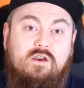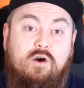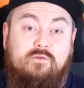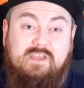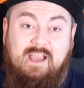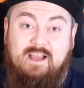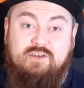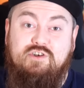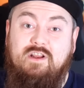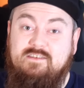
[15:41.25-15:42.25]
of
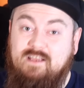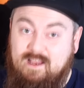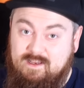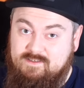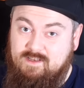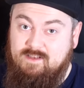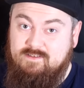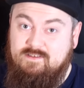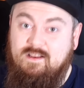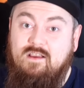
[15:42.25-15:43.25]
cash and
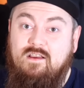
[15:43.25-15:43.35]
assets.